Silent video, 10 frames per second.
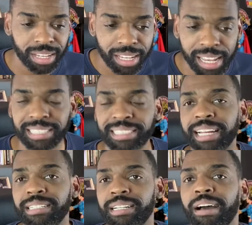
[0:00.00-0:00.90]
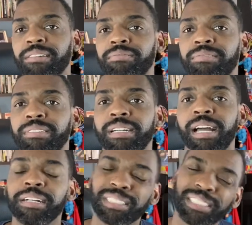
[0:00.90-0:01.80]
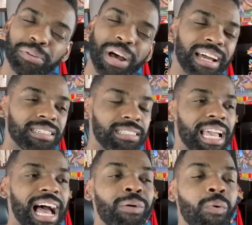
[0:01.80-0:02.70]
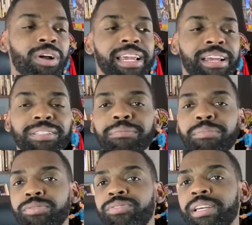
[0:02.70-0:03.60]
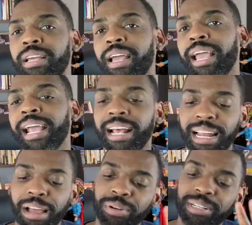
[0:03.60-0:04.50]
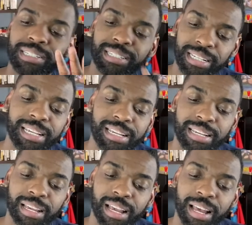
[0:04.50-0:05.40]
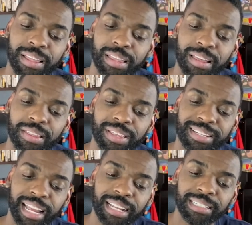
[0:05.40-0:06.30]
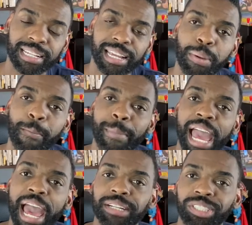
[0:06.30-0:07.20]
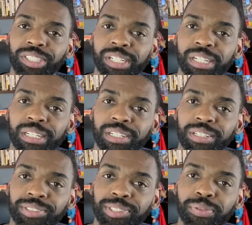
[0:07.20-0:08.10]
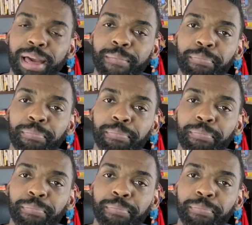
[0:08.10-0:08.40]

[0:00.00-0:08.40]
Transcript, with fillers: it stands out. Because honestly, I want to hear the music and I want to see the dancing match so that